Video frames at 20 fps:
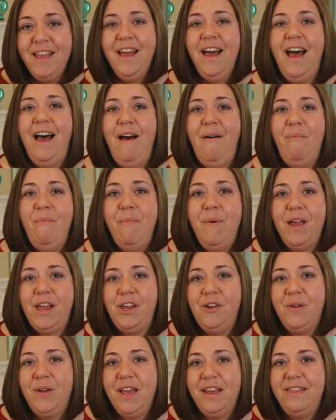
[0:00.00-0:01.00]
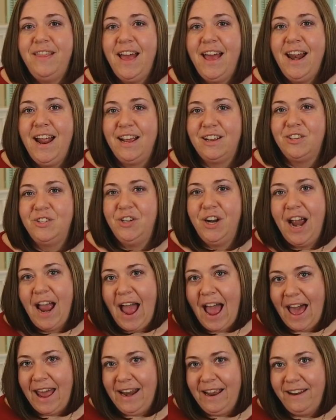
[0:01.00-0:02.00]
but you get that extra
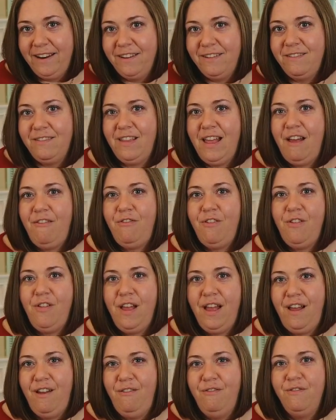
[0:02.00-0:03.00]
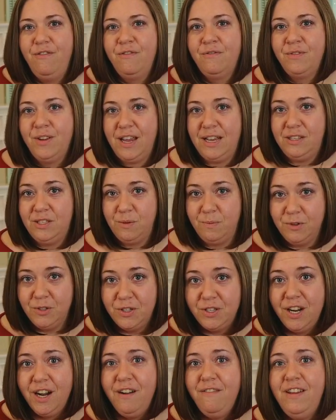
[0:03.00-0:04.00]
added level of customer
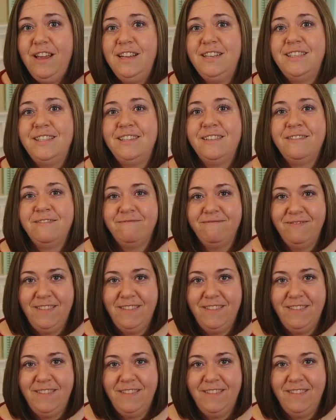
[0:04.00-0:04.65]
service,